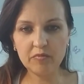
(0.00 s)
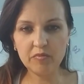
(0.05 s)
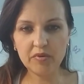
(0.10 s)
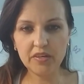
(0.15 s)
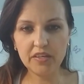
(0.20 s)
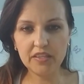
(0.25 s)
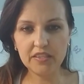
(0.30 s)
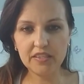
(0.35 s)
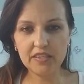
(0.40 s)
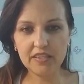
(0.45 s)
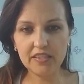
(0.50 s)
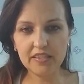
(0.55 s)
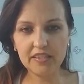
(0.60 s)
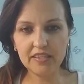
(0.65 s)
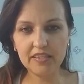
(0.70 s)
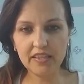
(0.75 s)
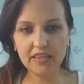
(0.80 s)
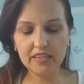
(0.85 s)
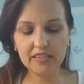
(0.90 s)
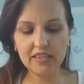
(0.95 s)
but it's
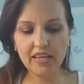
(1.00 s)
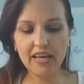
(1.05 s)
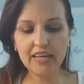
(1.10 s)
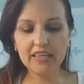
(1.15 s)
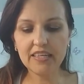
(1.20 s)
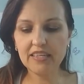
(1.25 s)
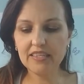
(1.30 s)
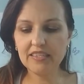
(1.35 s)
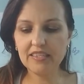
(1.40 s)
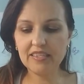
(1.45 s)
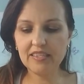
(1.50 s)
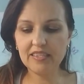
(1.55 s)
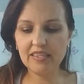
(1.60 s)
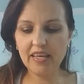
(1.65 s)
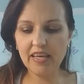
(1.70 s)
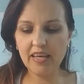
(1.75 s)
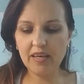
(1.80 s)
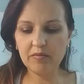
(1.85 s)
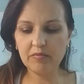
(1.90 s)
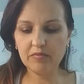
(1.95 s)
exactly the
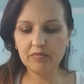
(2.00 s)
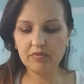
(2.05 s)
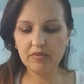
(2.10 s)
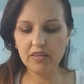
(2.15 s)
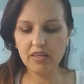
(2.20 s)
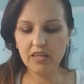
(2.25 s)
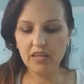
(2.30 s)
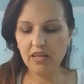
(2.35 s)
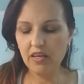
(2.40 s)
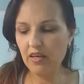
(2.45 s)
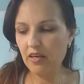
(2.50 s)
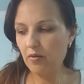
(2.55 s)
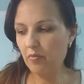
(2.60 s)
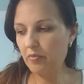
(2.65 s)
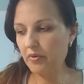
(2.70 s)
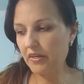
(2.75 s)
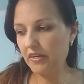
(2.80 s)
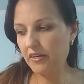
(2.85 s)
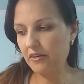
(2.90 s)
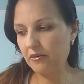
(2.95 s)
same
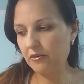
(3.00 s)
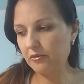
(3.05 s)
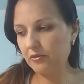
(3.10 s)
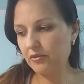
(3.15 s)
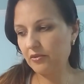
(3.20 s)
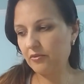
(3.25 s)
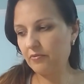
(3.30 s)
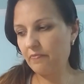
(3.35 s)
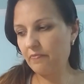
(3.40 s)
petals.